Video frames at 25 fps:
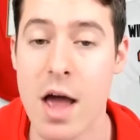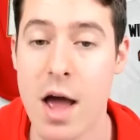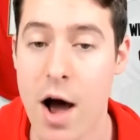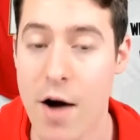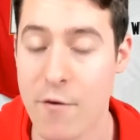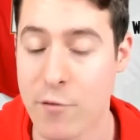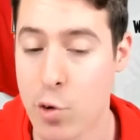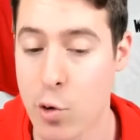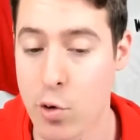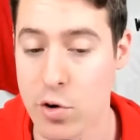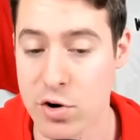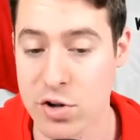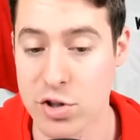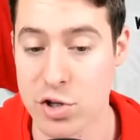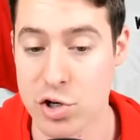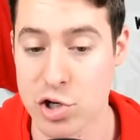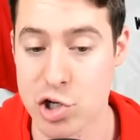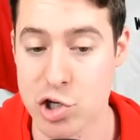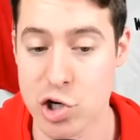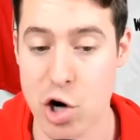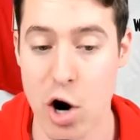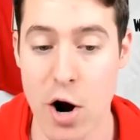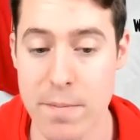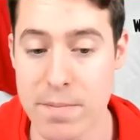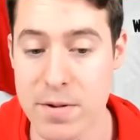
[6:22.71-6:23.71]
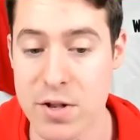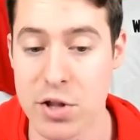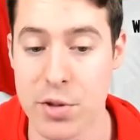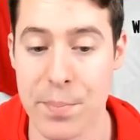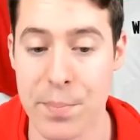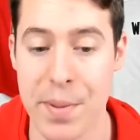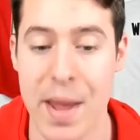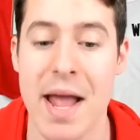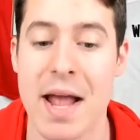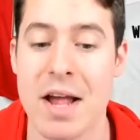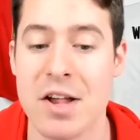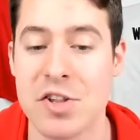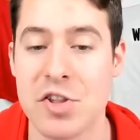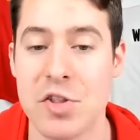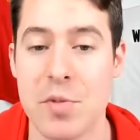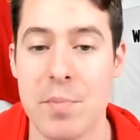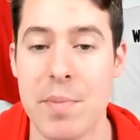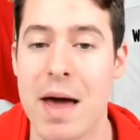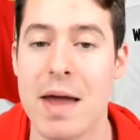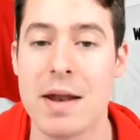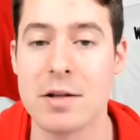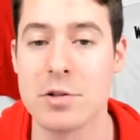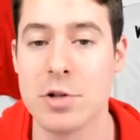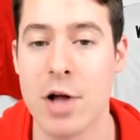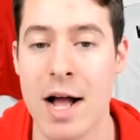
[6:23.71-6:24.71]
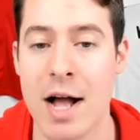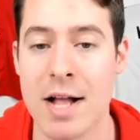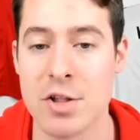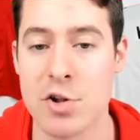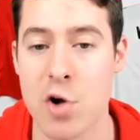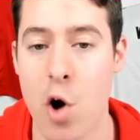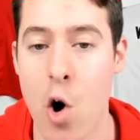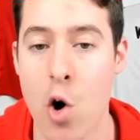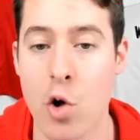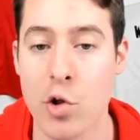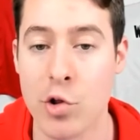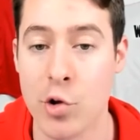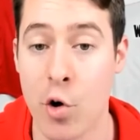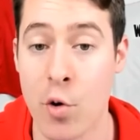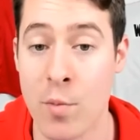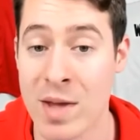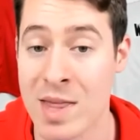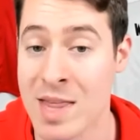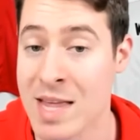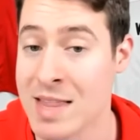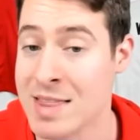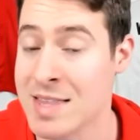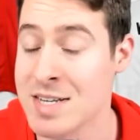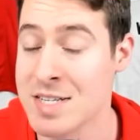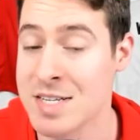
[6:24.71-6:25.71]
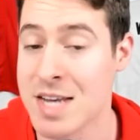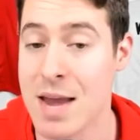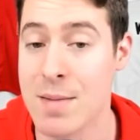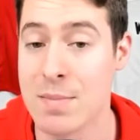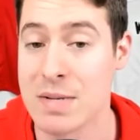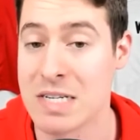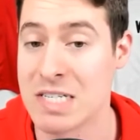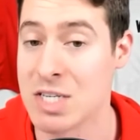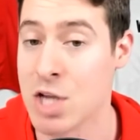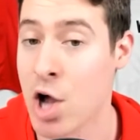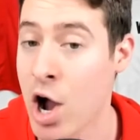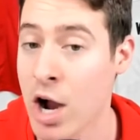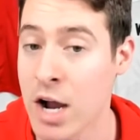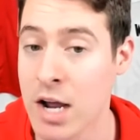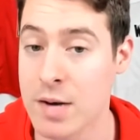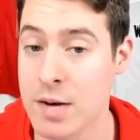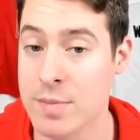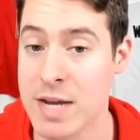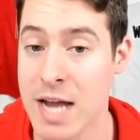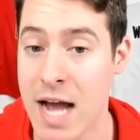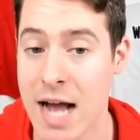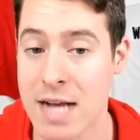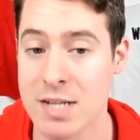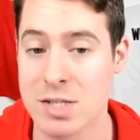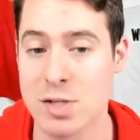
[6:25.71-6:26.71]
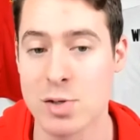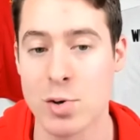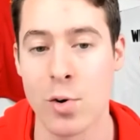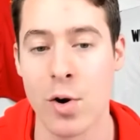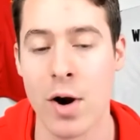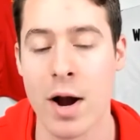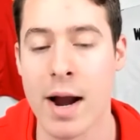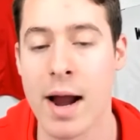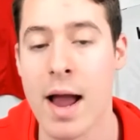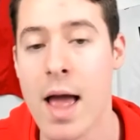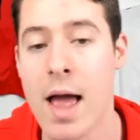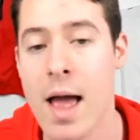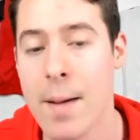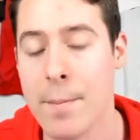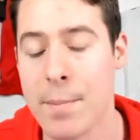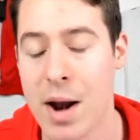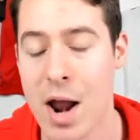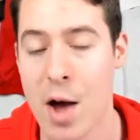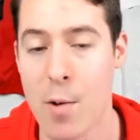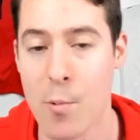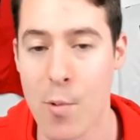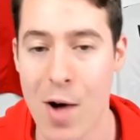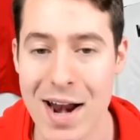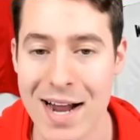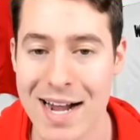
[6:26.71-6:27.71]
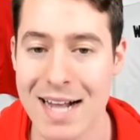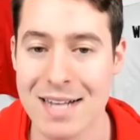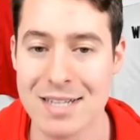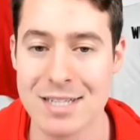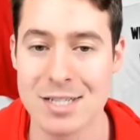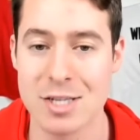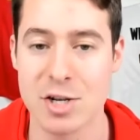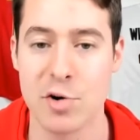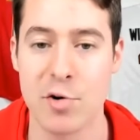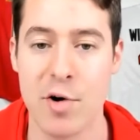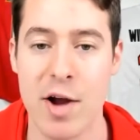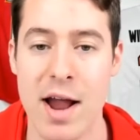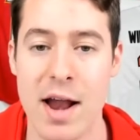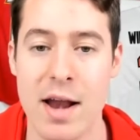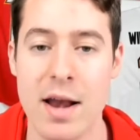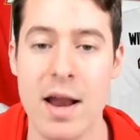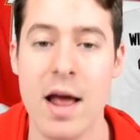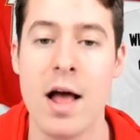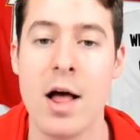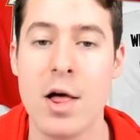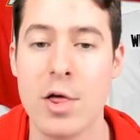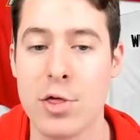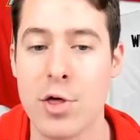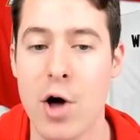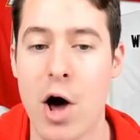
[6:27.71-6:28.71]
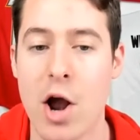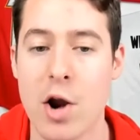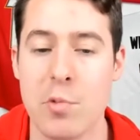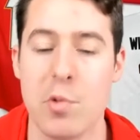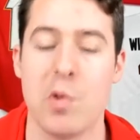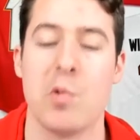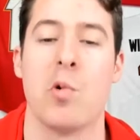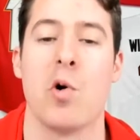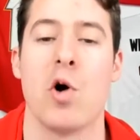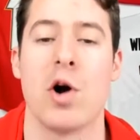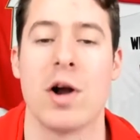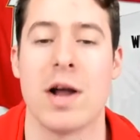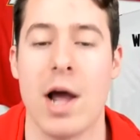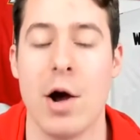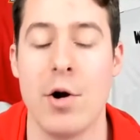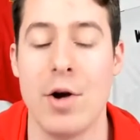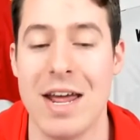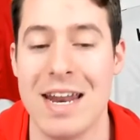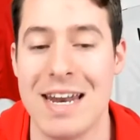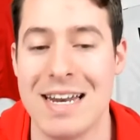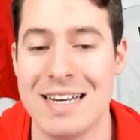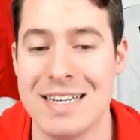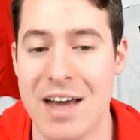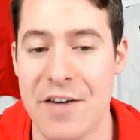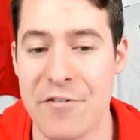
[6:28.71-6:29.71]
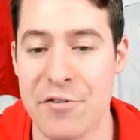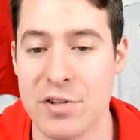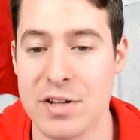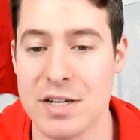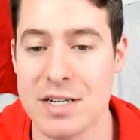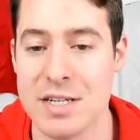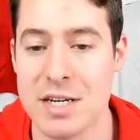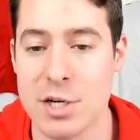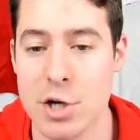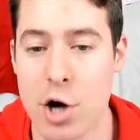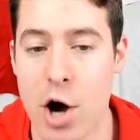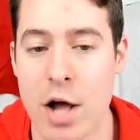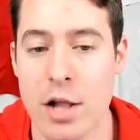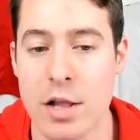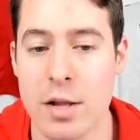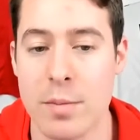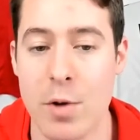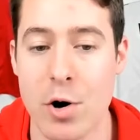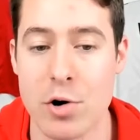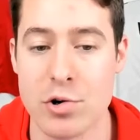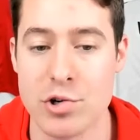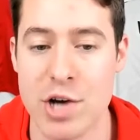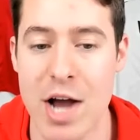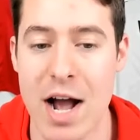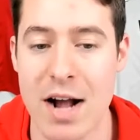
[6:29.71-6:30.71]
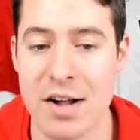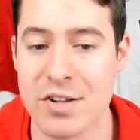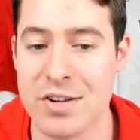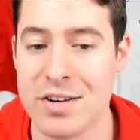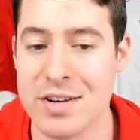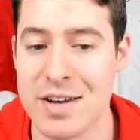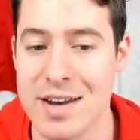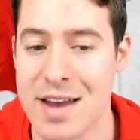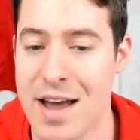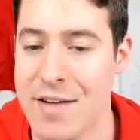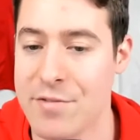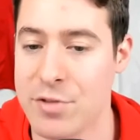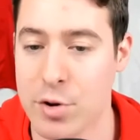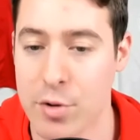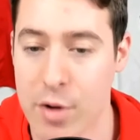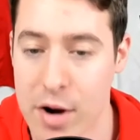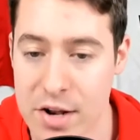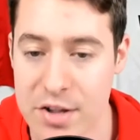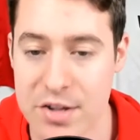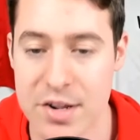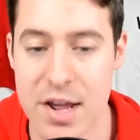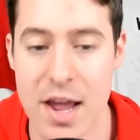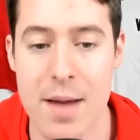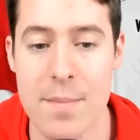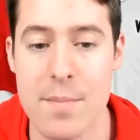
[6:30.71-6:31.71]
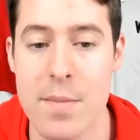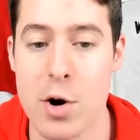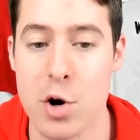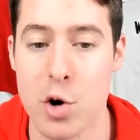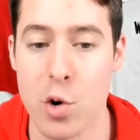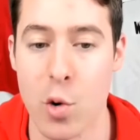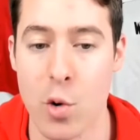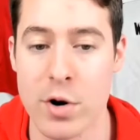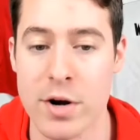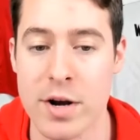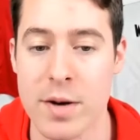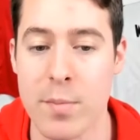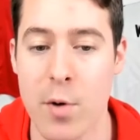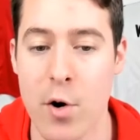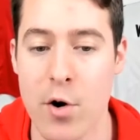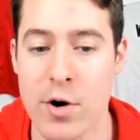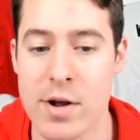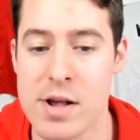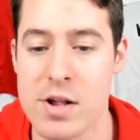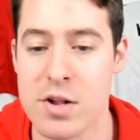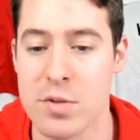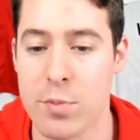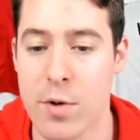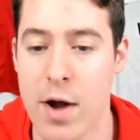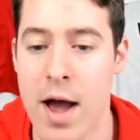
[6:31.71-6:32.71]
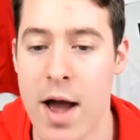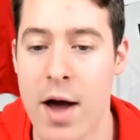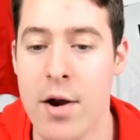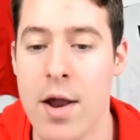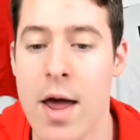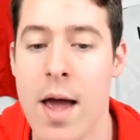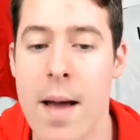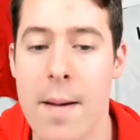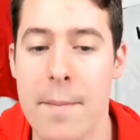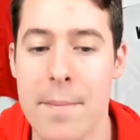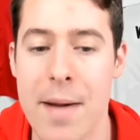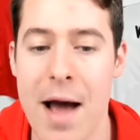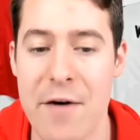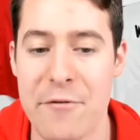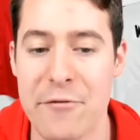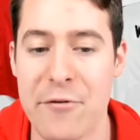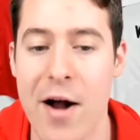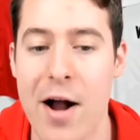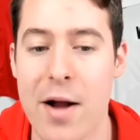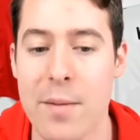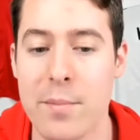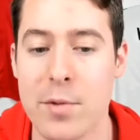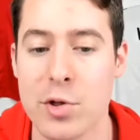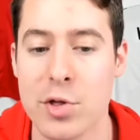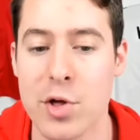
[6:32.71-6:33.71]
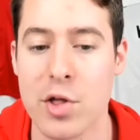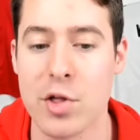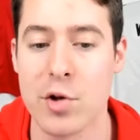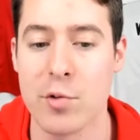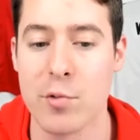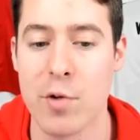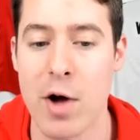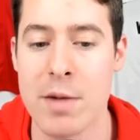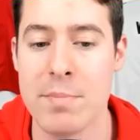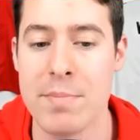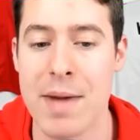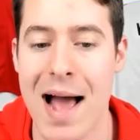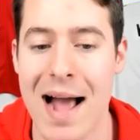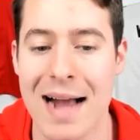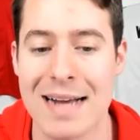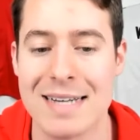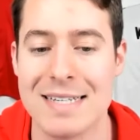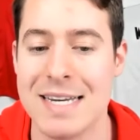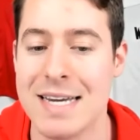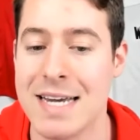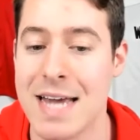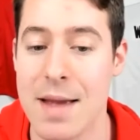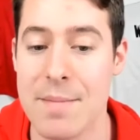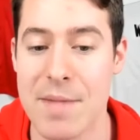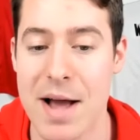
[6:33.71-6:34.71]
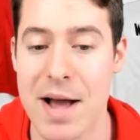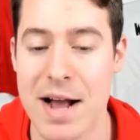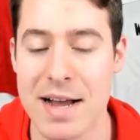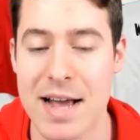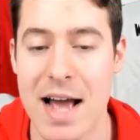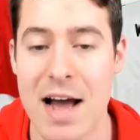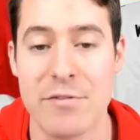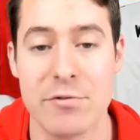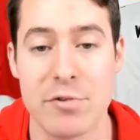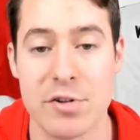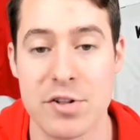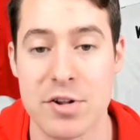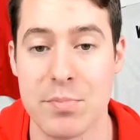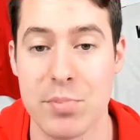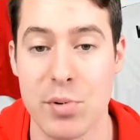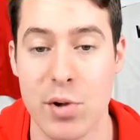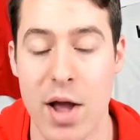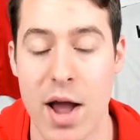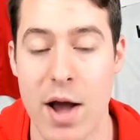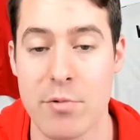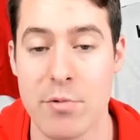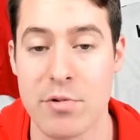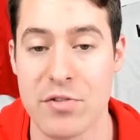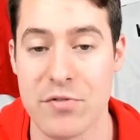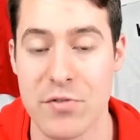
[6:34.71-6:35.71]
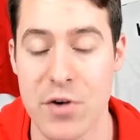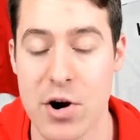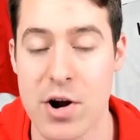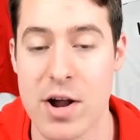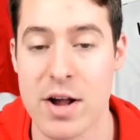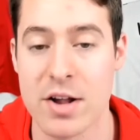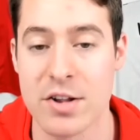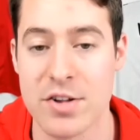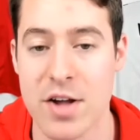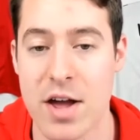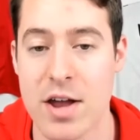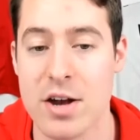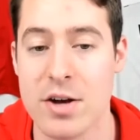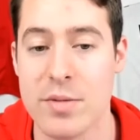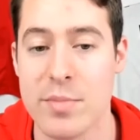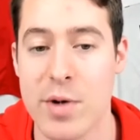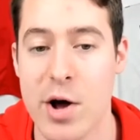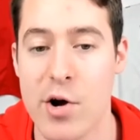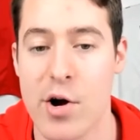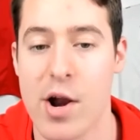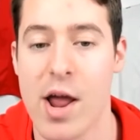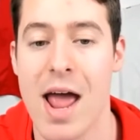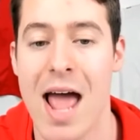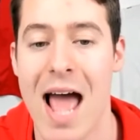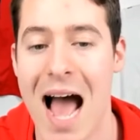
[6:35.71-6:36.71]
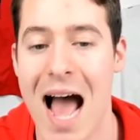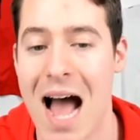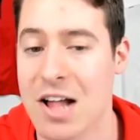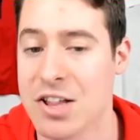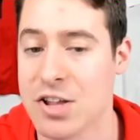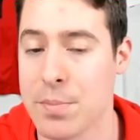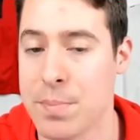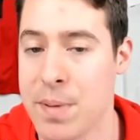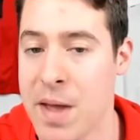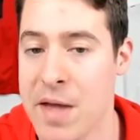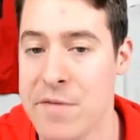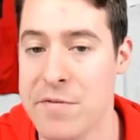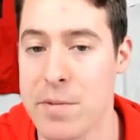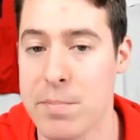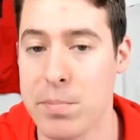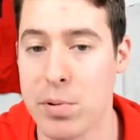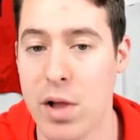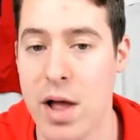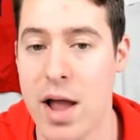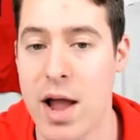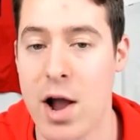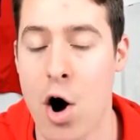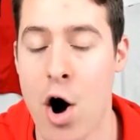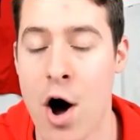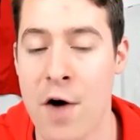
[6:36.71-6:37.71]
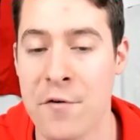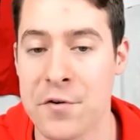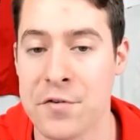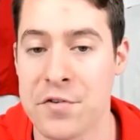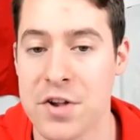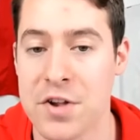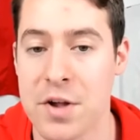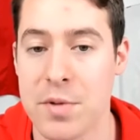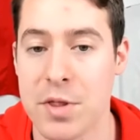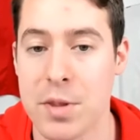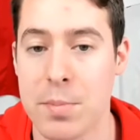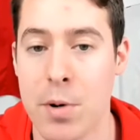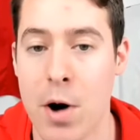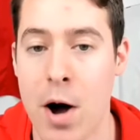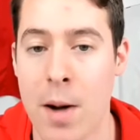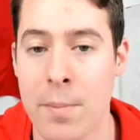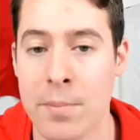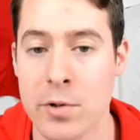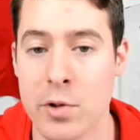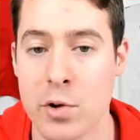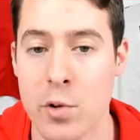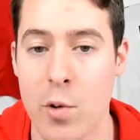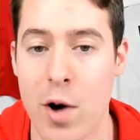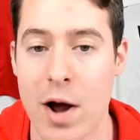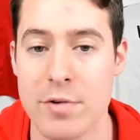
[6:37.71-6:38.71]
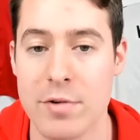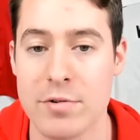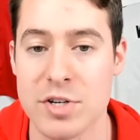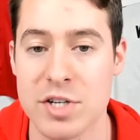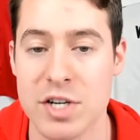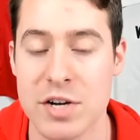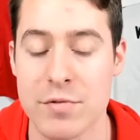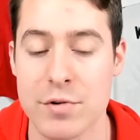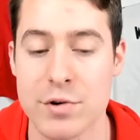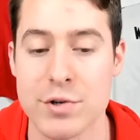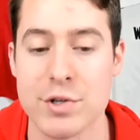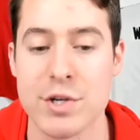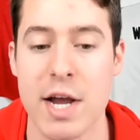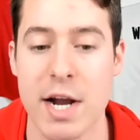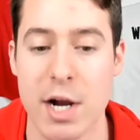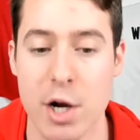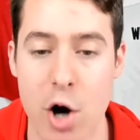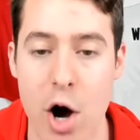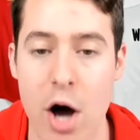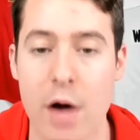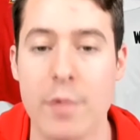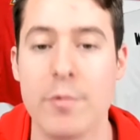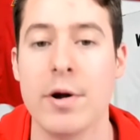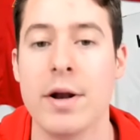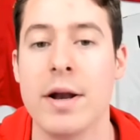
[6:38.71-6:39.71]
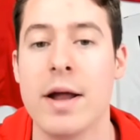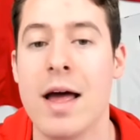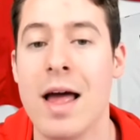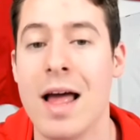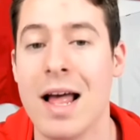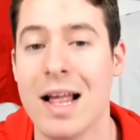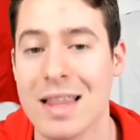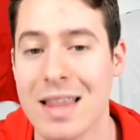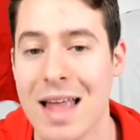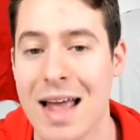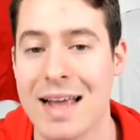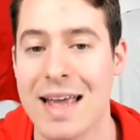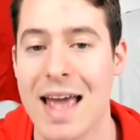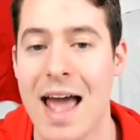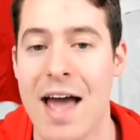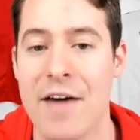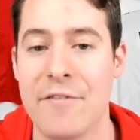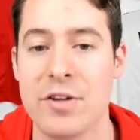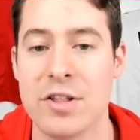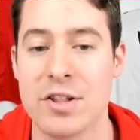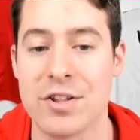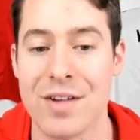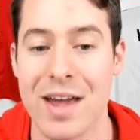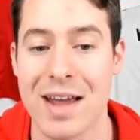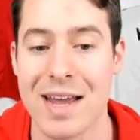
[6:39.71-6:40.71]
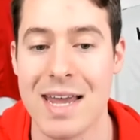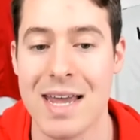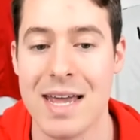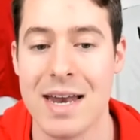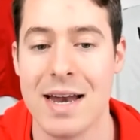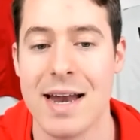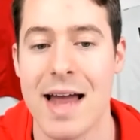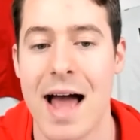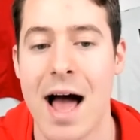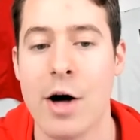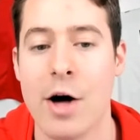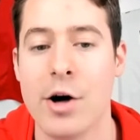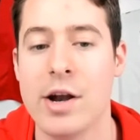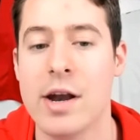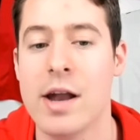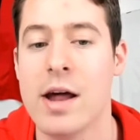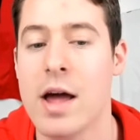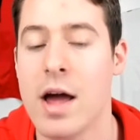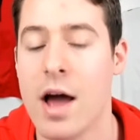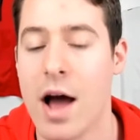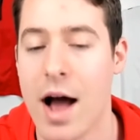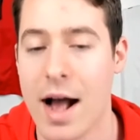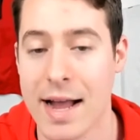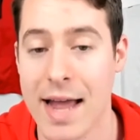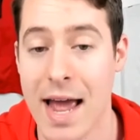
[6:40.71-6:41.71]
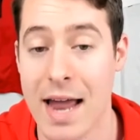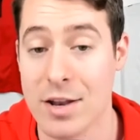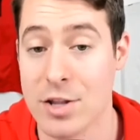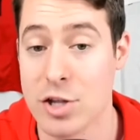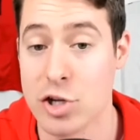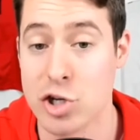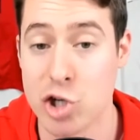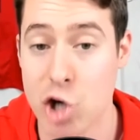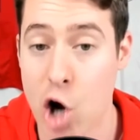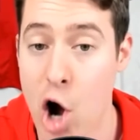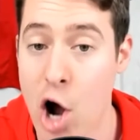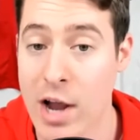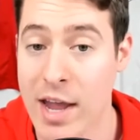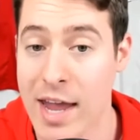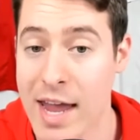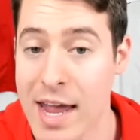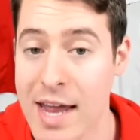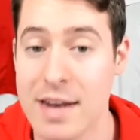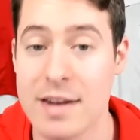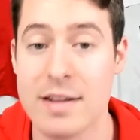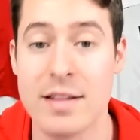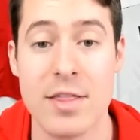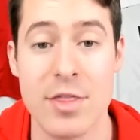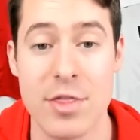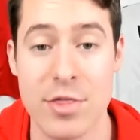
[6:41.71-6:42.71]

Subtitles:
Of course, the sharps, the pace, the betting lines all told me that this game is not going to be high scoring, but I went against the grain, thought it would work out, and it definitely did not. Lamar Jackson didn't have the greatest game, nor did Marquise Brown. Pat Freiermuth on the run back. DK Metcalf was a play I was very excited about as a pivot play off of some of the popular wide receivers like Godwin, like Evans, like Keenan Allen. Again, the chalk hit.